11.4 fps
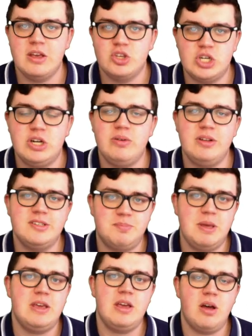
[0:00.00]
Generally
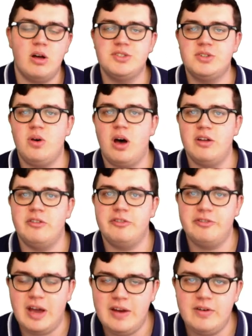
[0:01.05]
speaking, also on
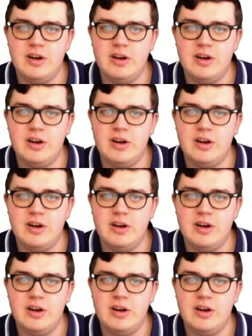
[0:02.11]
Fiverr,